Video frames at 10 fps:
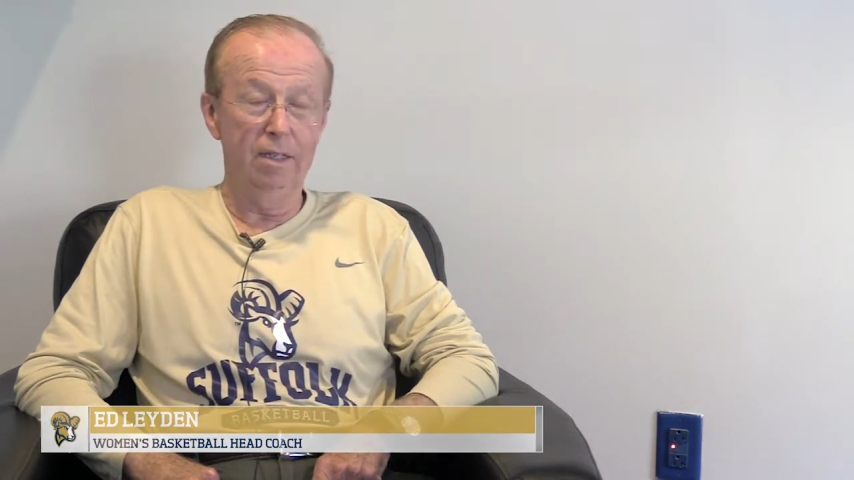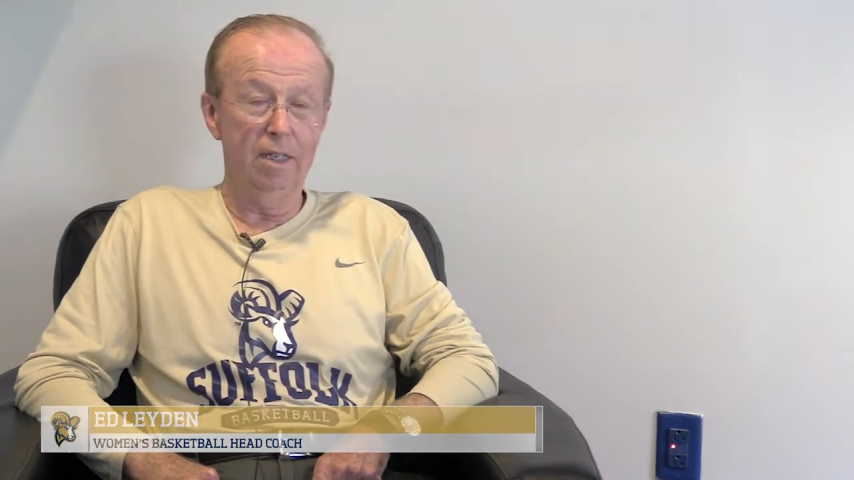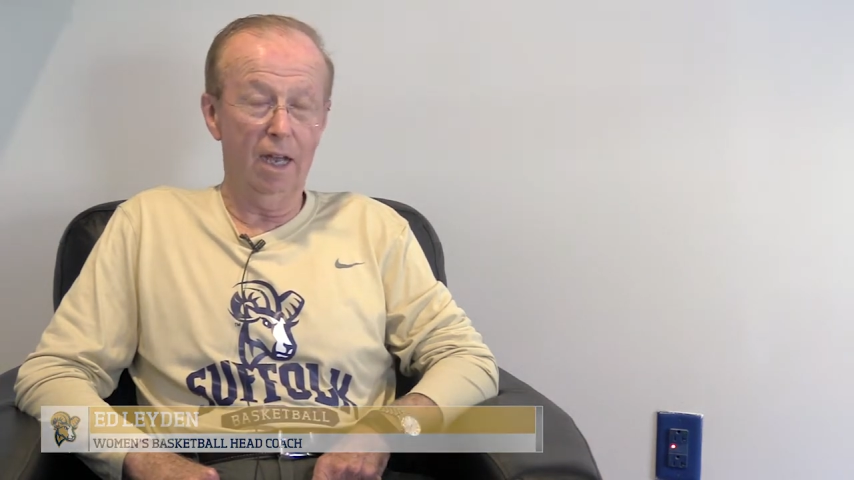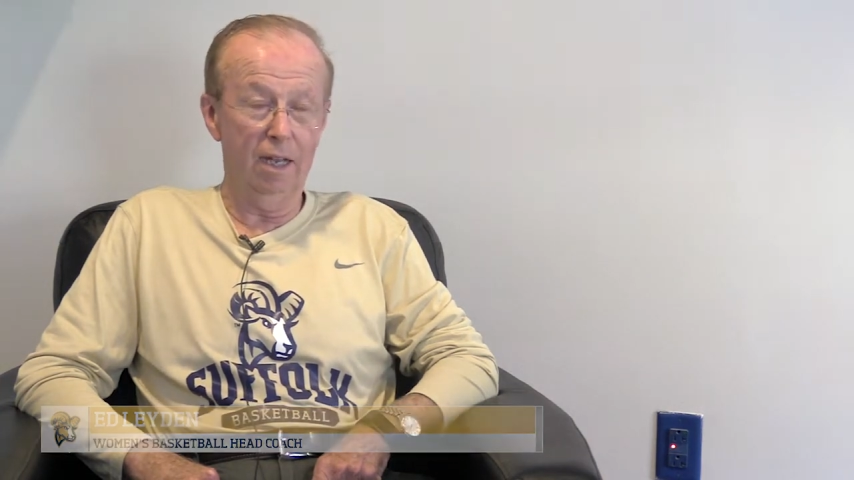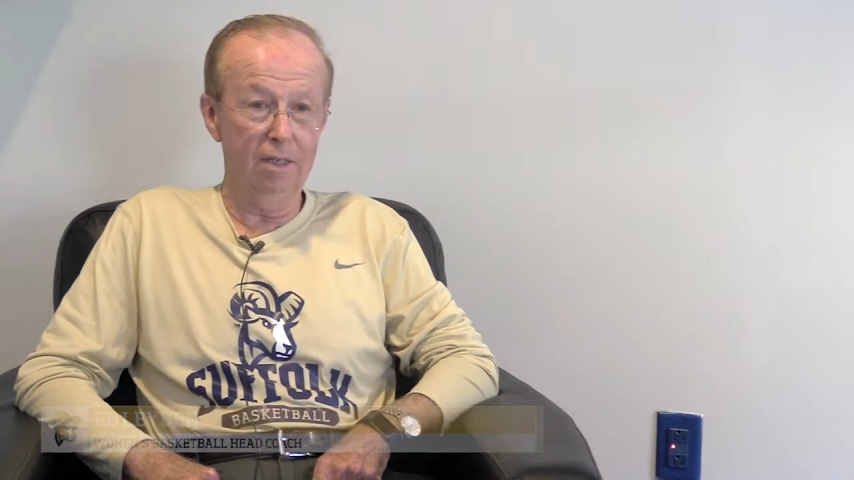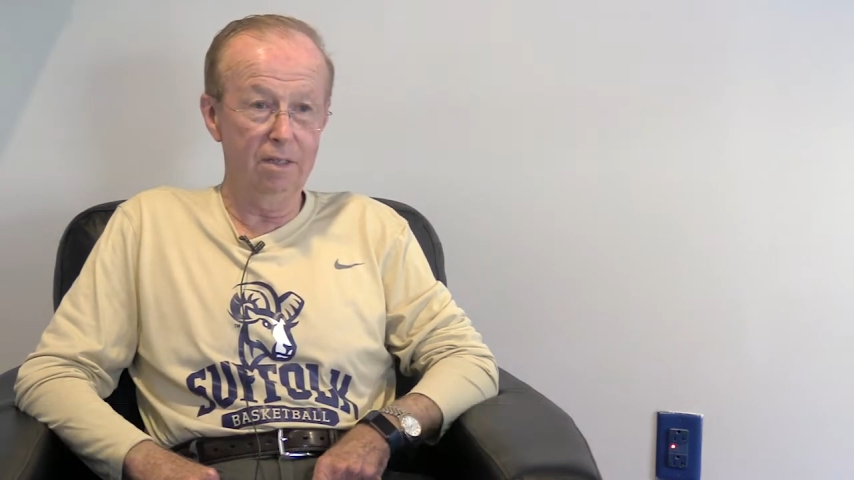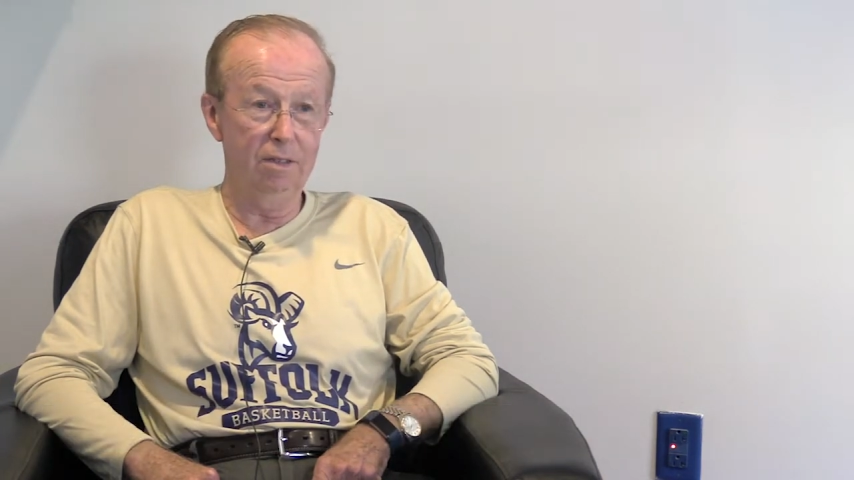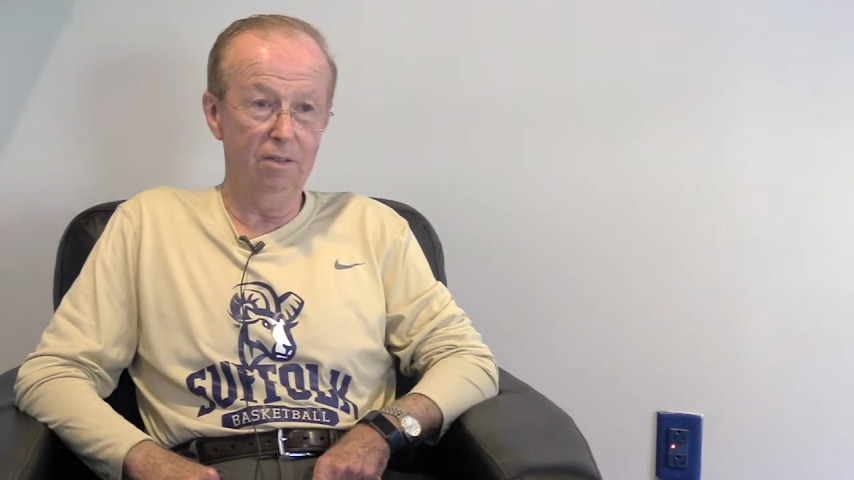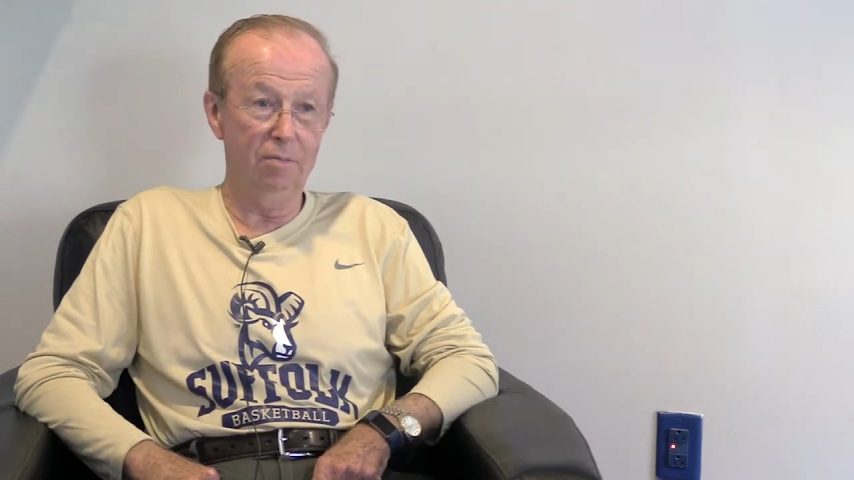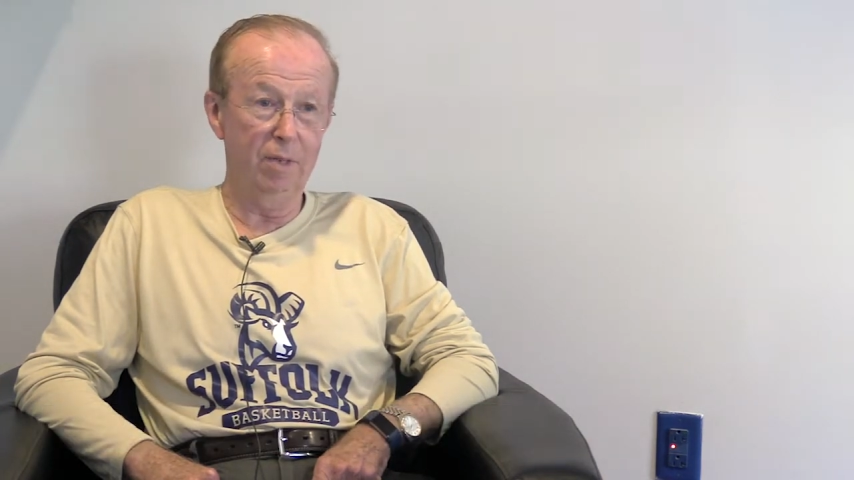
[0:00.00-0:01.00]

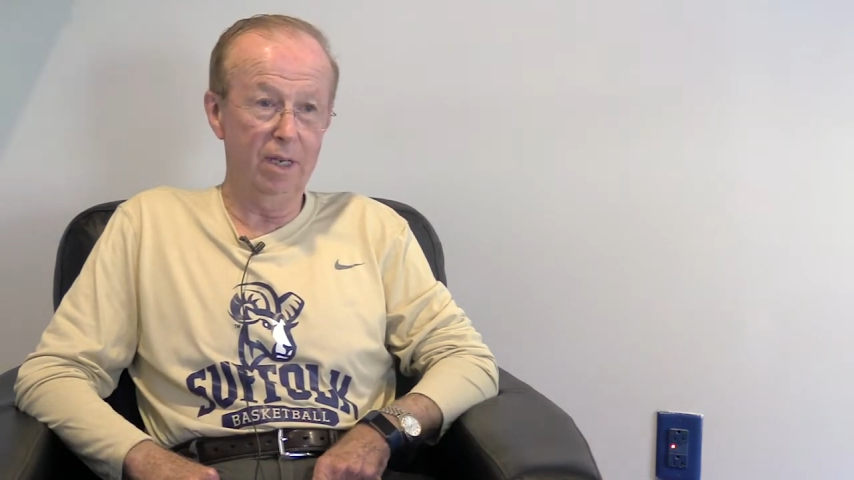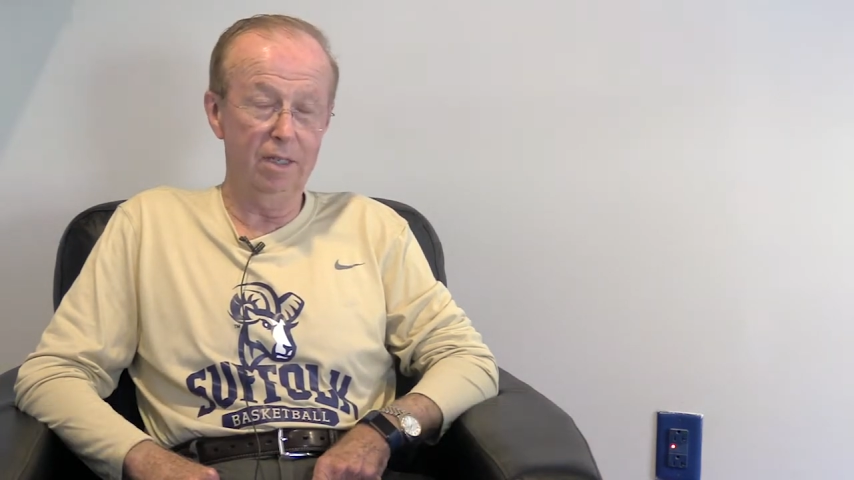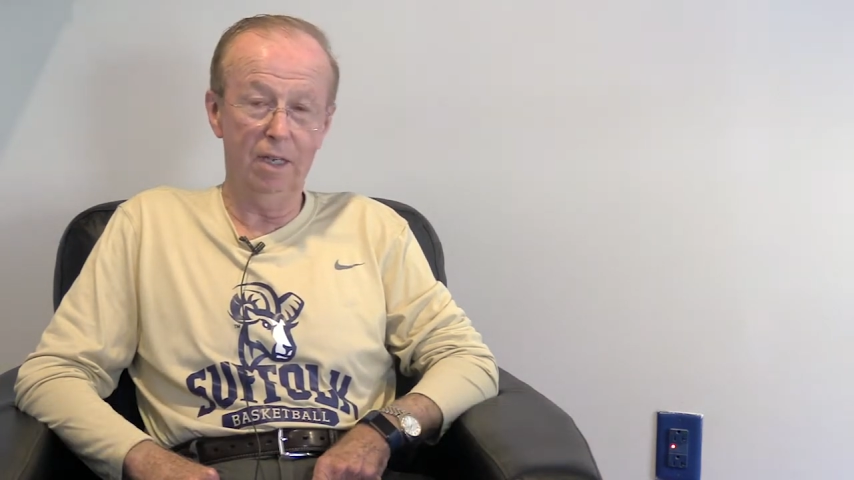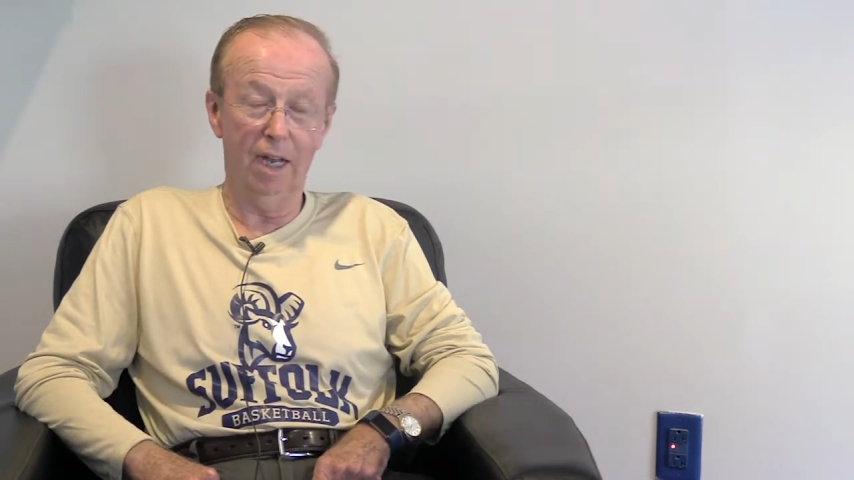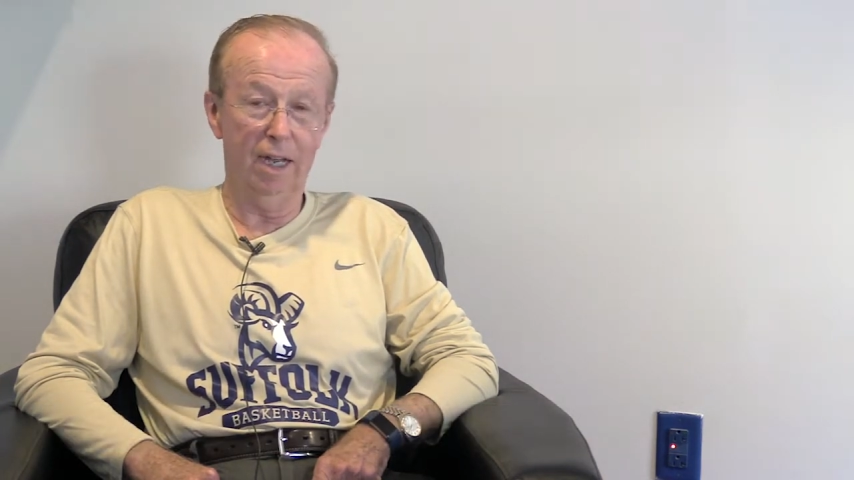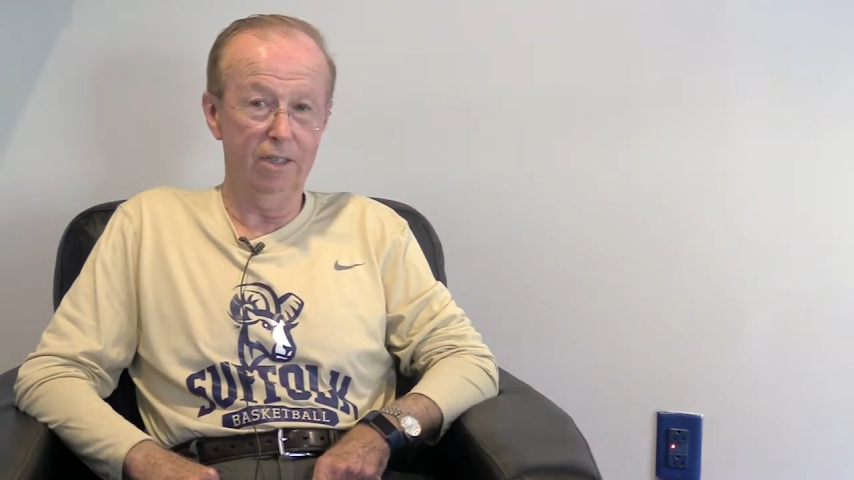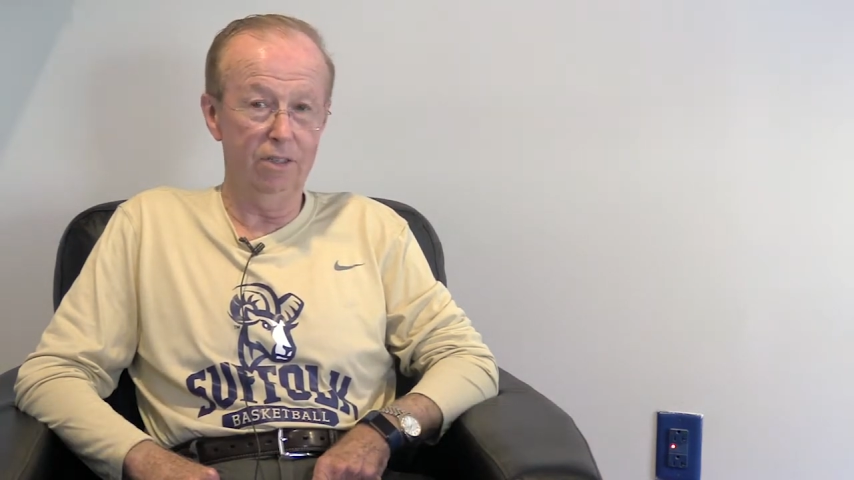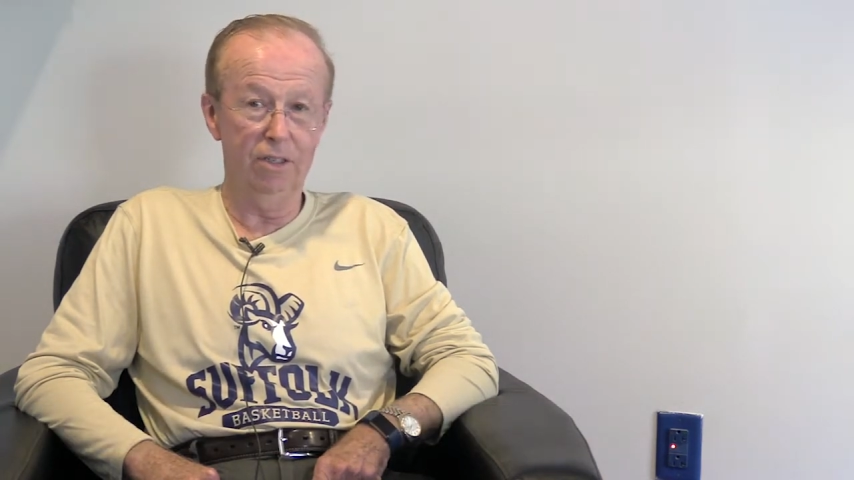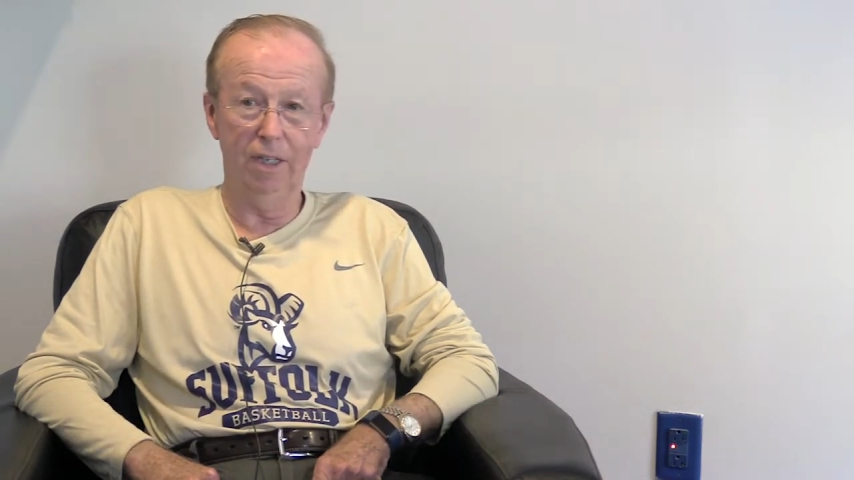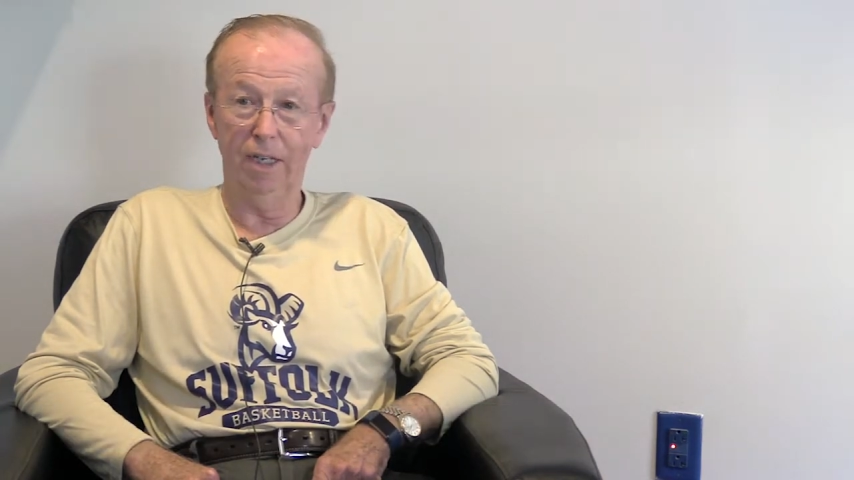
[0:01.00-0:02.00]
tons of minutes
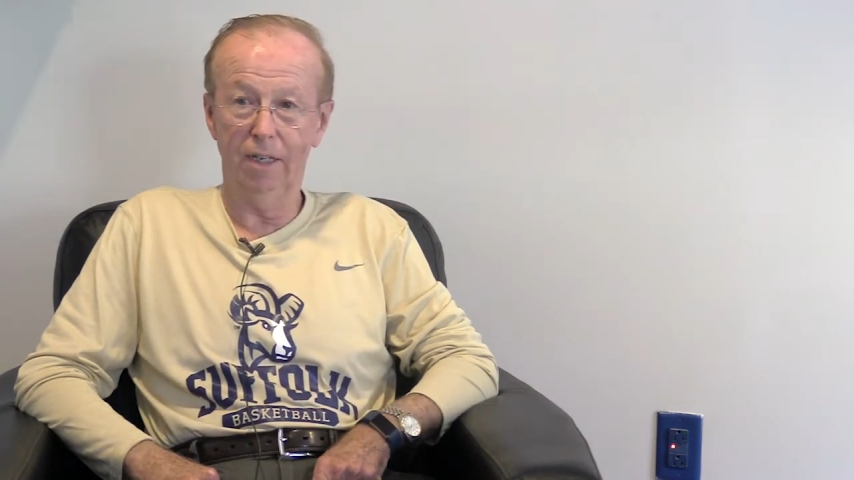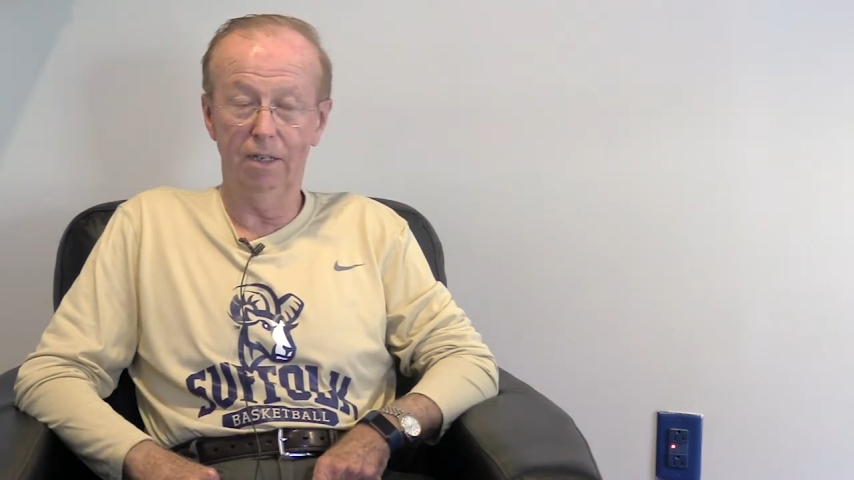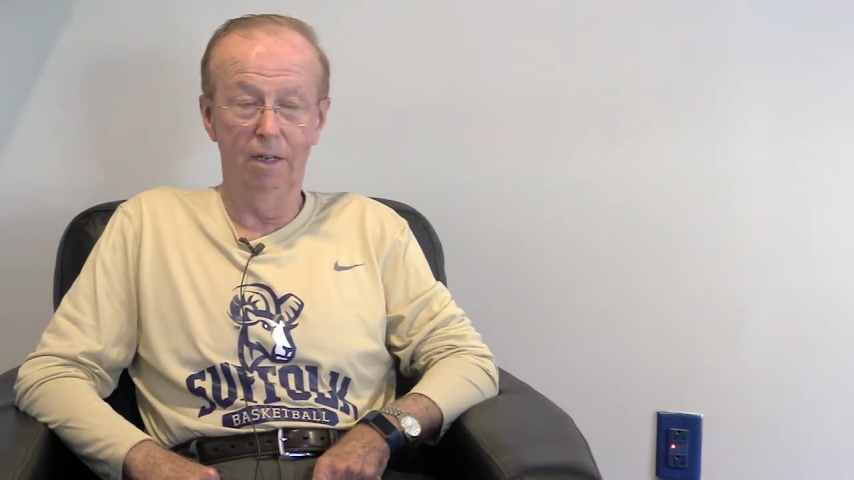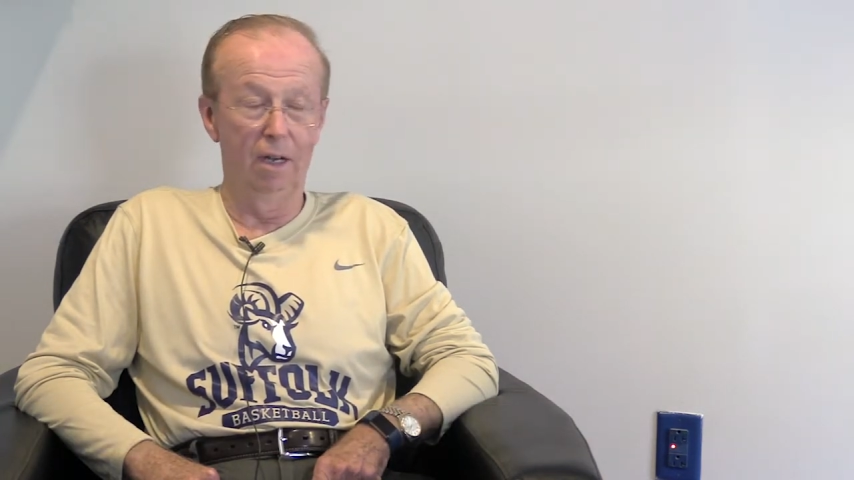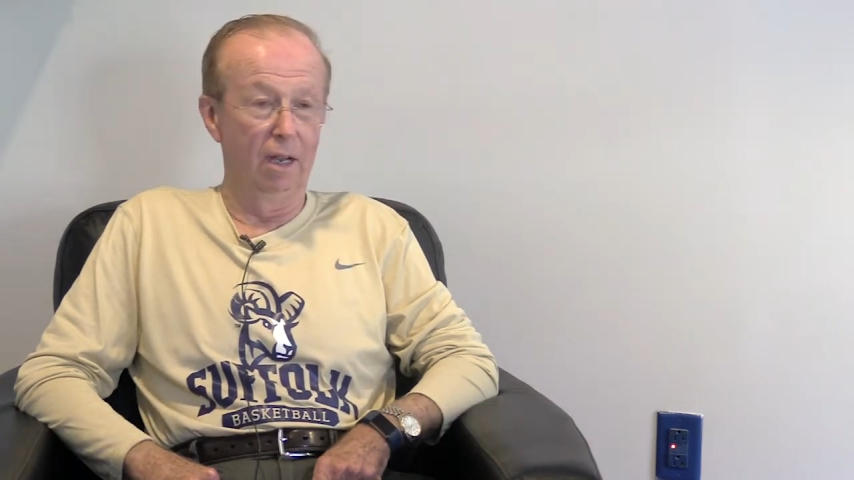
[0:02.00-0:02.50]
last year.